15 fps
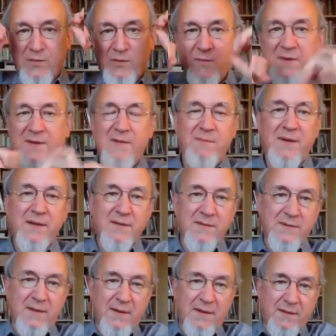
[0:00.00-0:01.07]
to
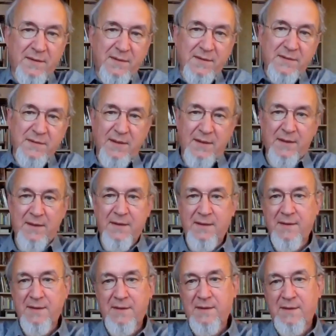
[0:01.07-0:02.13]
mathematics, and these are